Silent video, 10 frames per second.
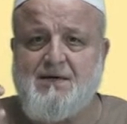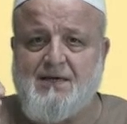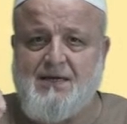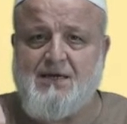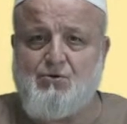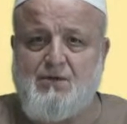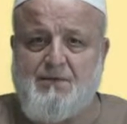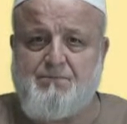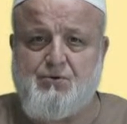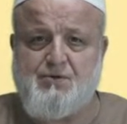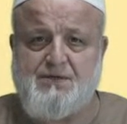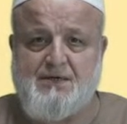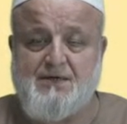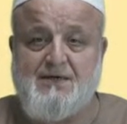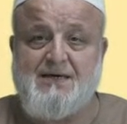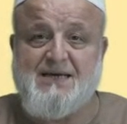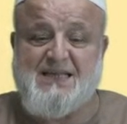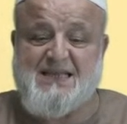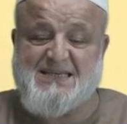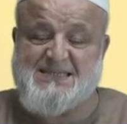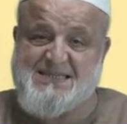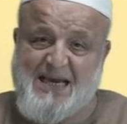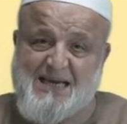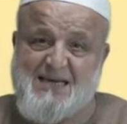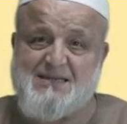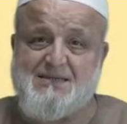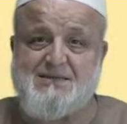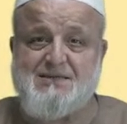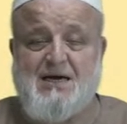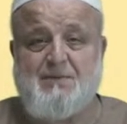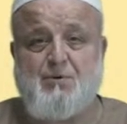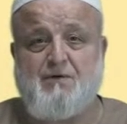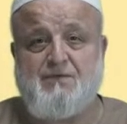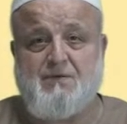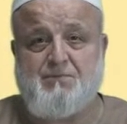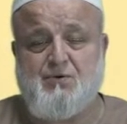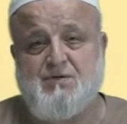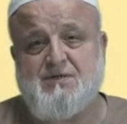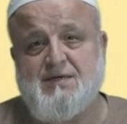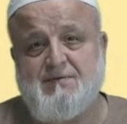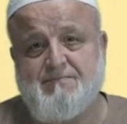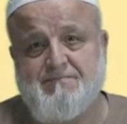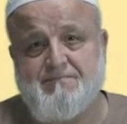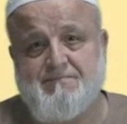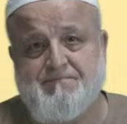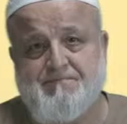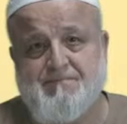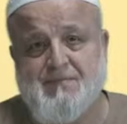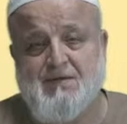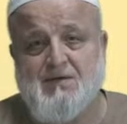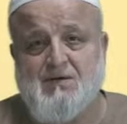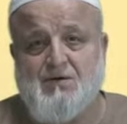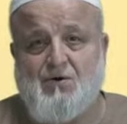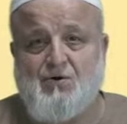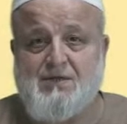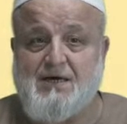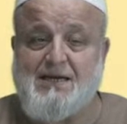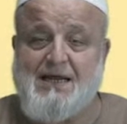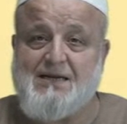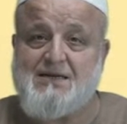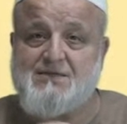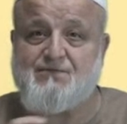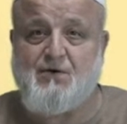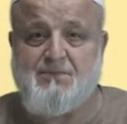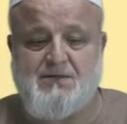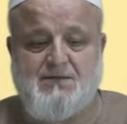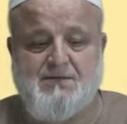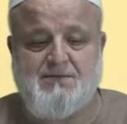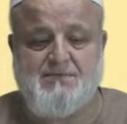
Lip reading: legal impurity. The second type of impurity, or the cleanliness from it,